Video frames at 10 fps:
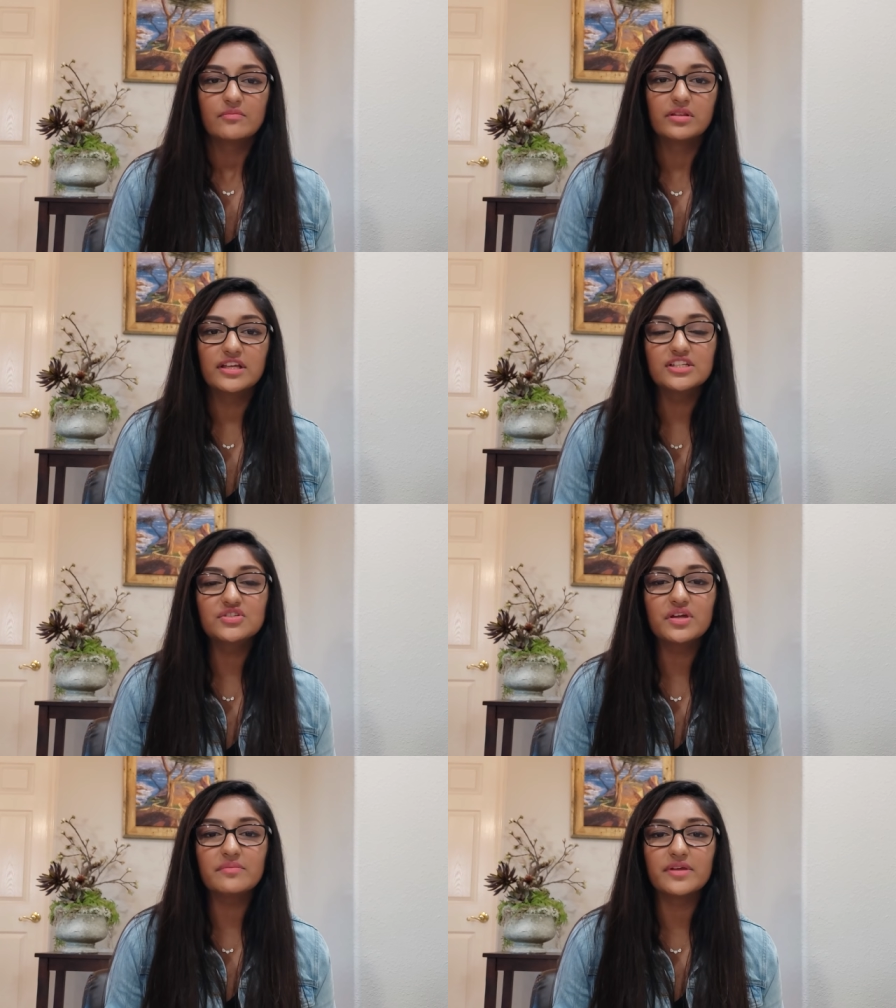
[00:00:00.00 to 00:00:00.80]
Please
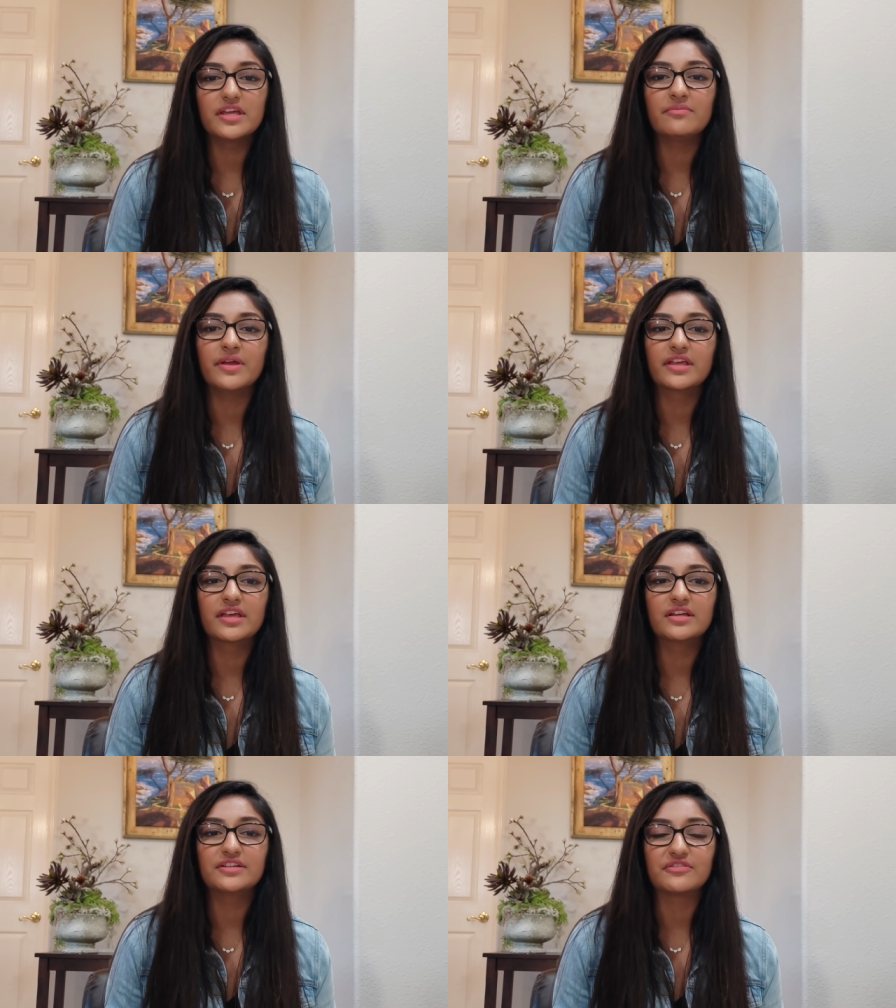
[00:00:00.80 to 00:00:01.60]
join me in
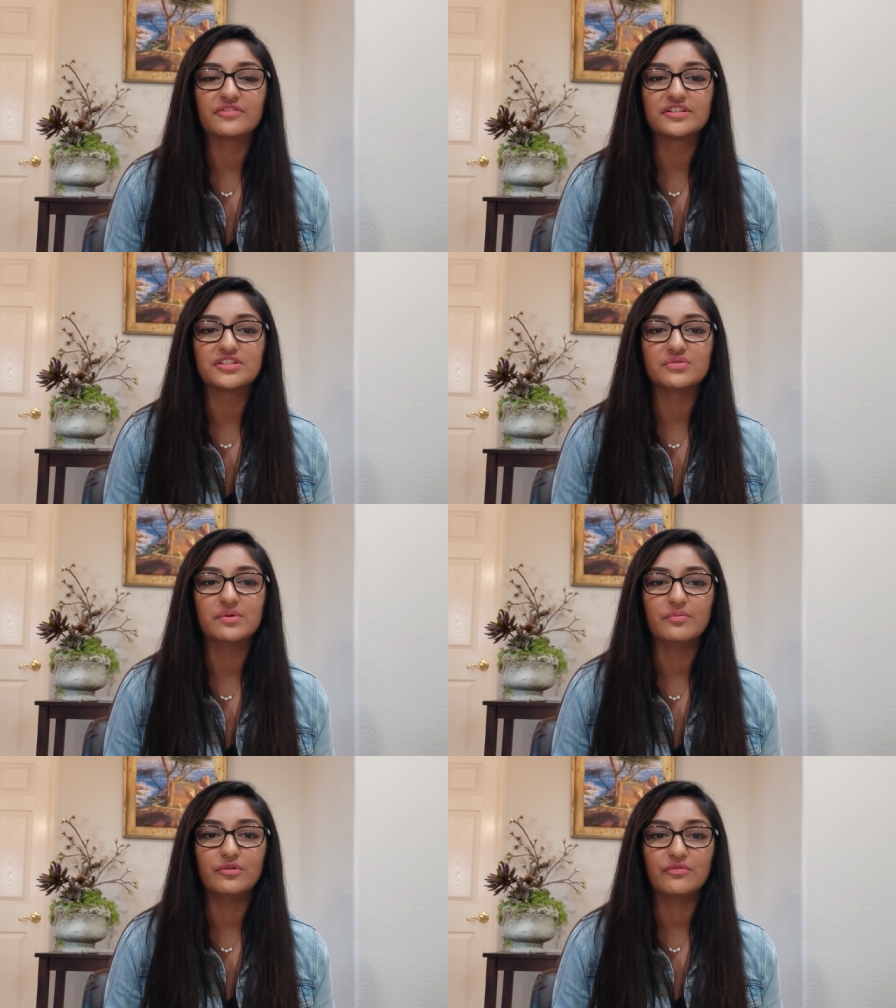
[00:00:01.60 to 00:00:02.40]
making a difference to
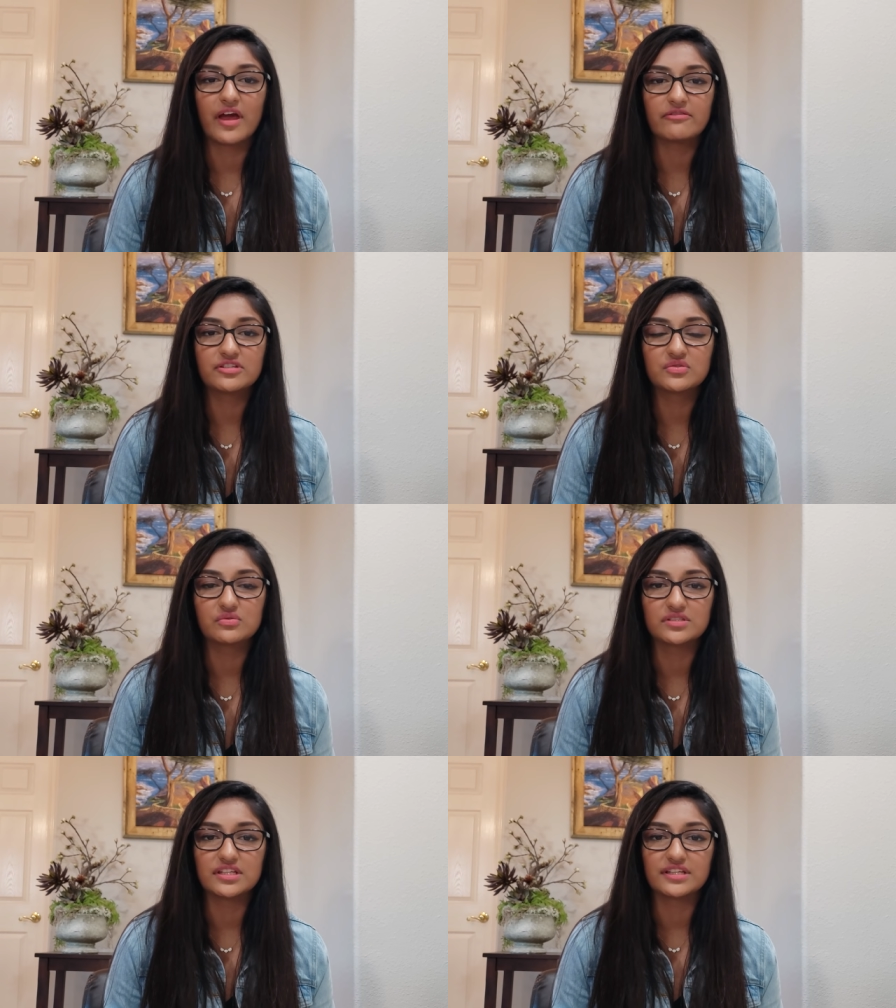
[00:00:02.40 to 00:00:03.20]
improve our
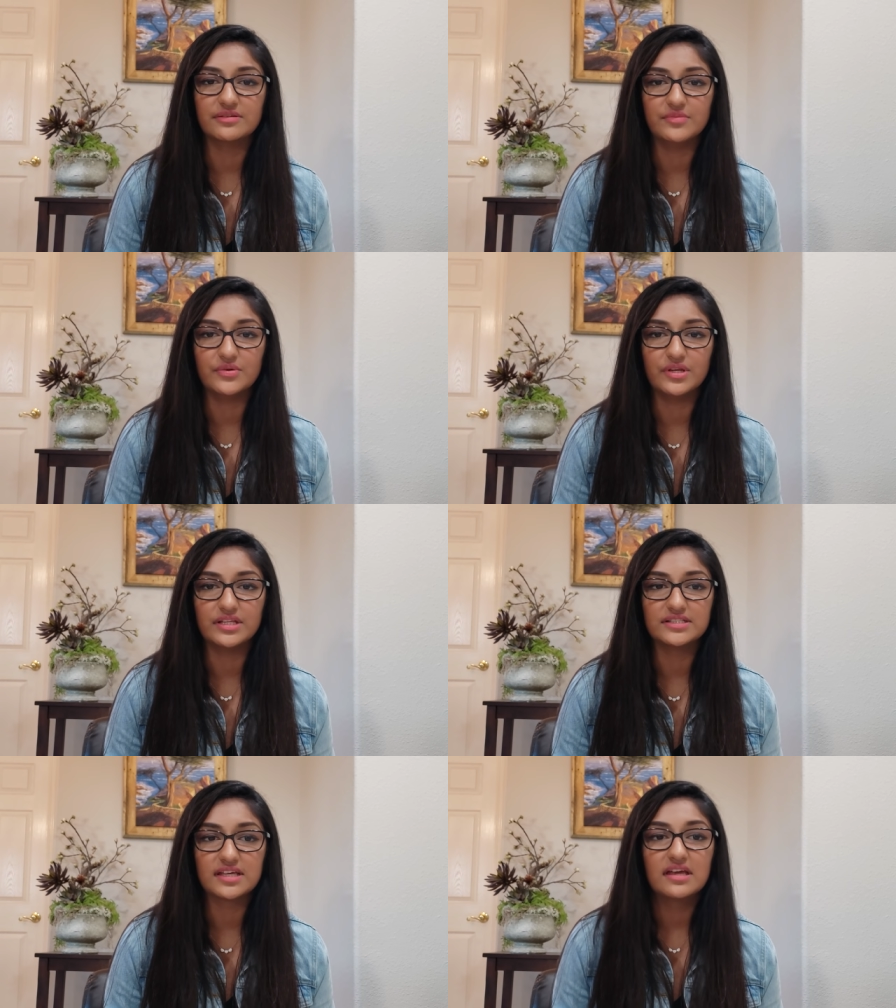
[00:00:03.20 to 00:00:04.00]
schools and
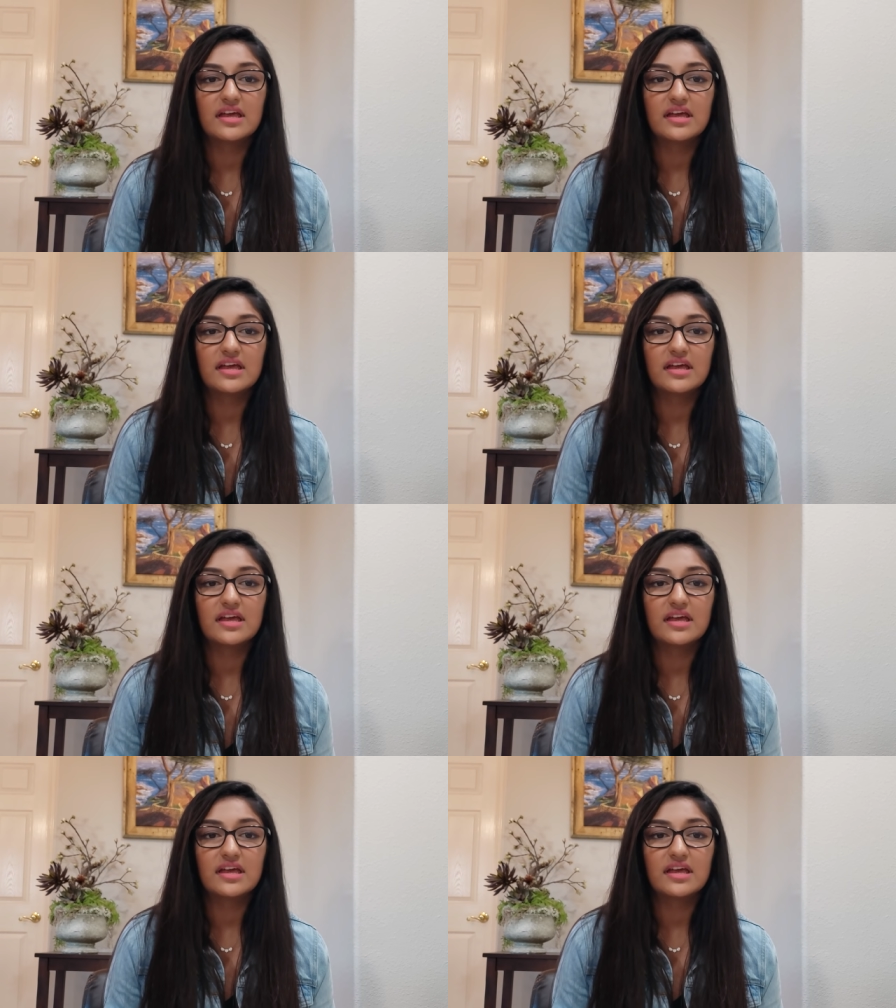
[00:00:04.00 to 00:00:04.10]
communities.